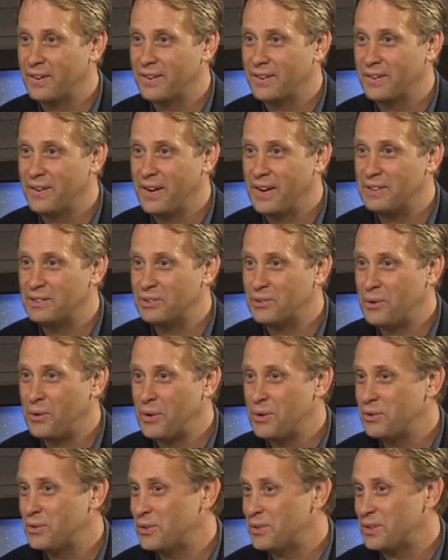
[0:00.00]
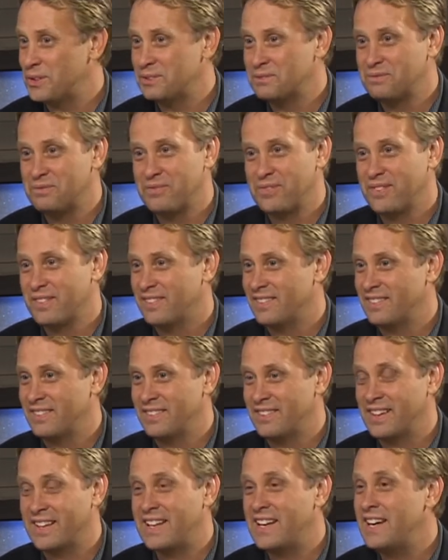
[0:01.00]
Credit scores are
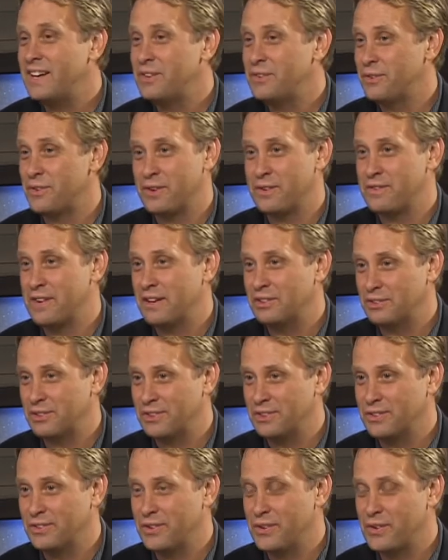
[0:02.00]
the key for investors.